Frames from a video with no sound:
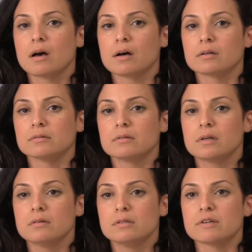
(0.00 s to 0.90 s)
uh,
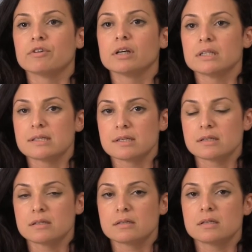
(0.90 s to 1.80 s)
different
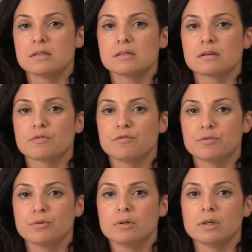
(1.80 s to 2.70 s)
consistencies of
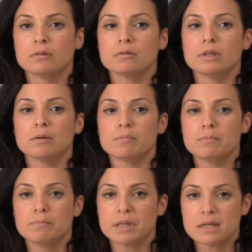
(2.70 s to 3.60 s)
food, including
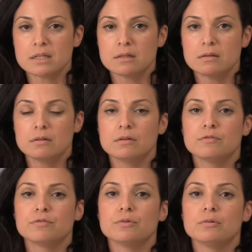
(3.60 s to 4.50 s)
blended
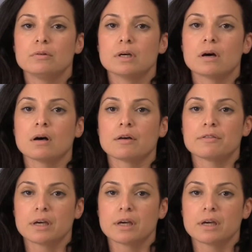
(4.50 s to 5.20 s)
food, uh,